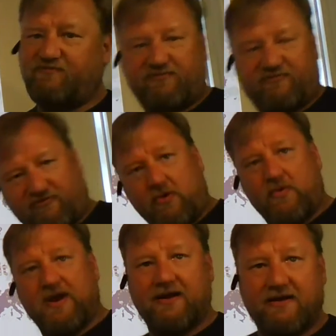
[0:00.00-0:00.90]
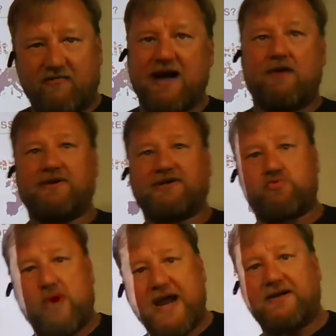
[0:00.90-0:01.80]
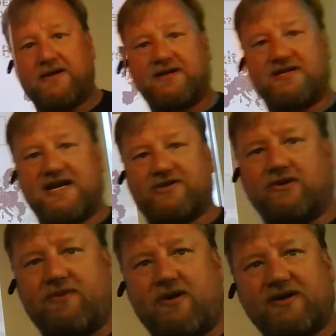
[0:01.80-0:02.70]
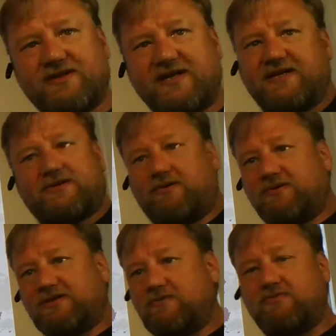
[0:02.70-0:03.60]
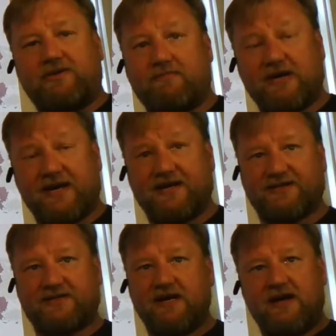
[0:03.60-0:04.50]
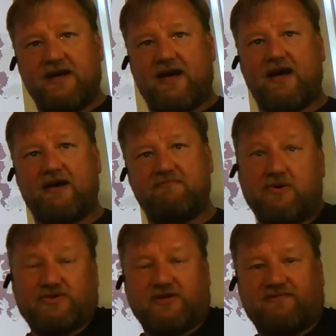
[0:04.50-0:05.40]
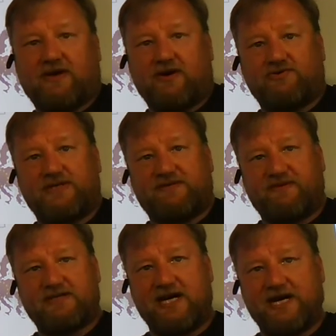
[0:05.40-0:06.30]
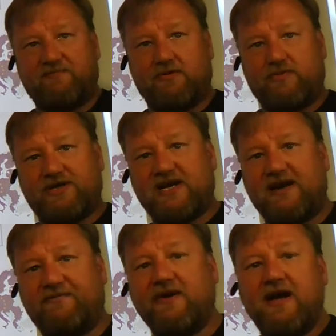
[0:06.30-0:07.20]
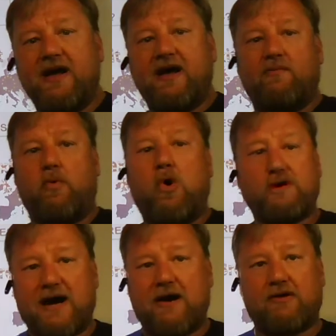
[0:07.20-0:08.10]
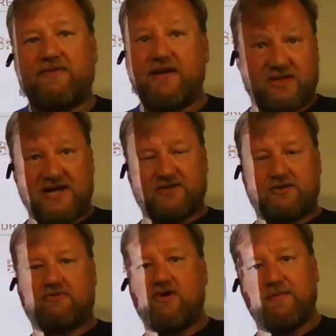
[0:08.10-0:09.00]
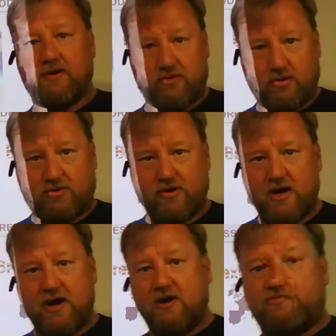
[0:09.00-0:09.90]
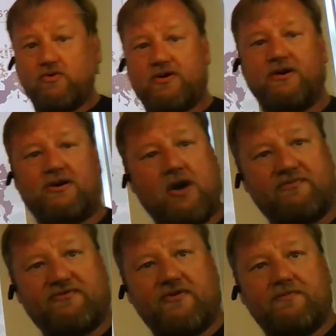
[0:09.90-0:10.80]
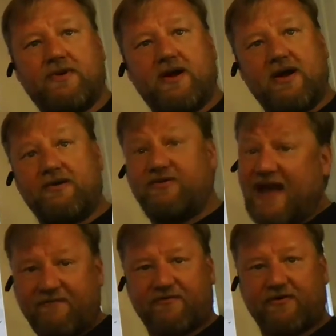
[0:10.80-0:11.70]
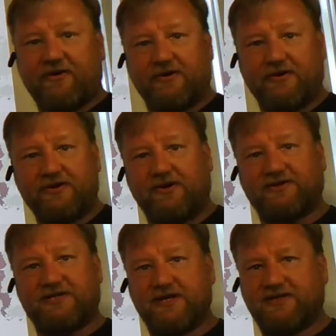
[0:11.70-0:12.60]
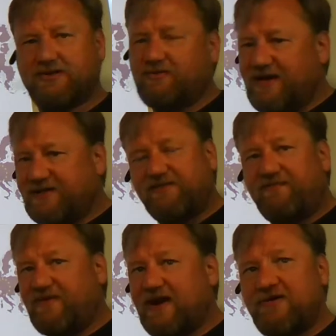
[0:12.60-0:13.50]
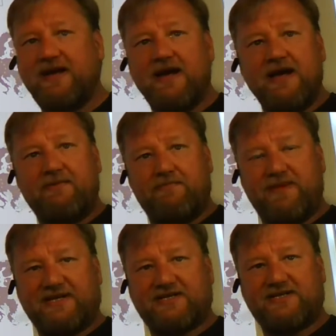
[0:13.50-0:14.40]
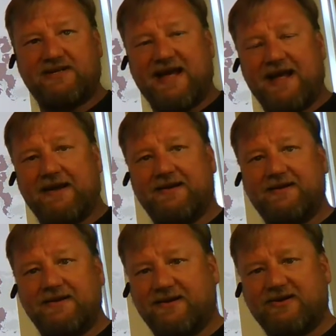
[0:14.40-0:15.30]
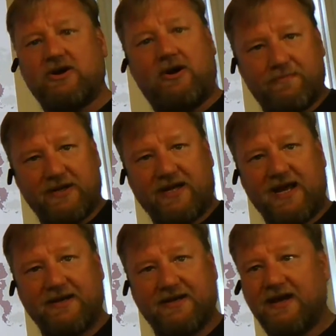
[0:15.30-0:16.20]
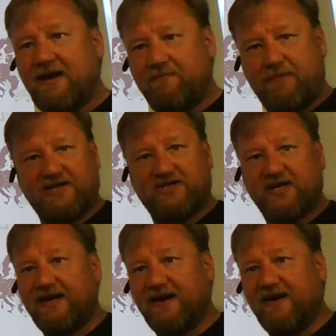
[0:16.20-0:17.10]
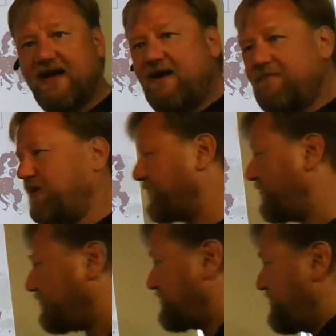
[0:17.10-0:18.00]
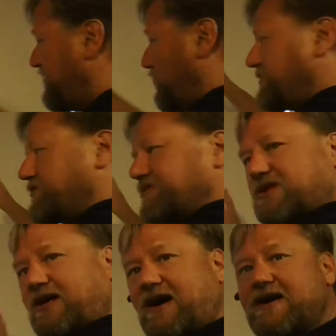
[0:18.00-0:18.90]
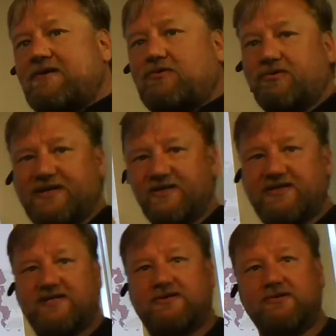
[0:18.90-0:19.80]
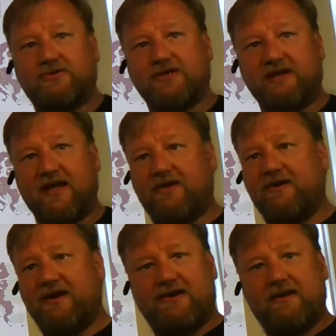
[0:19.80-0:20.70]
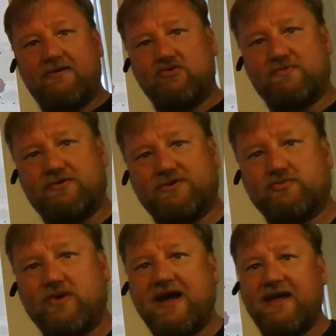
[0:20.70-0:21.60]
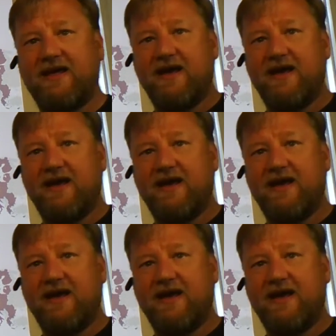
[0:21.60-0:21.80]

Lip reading: throwing around its weight in international politics, it's also other players. Most of the countries, for example, which have walked out of the International Criminal Court would come from the African continent. So there's a very mixed and complicated picture here. But of course, one could tie all these issues together in numerous ways,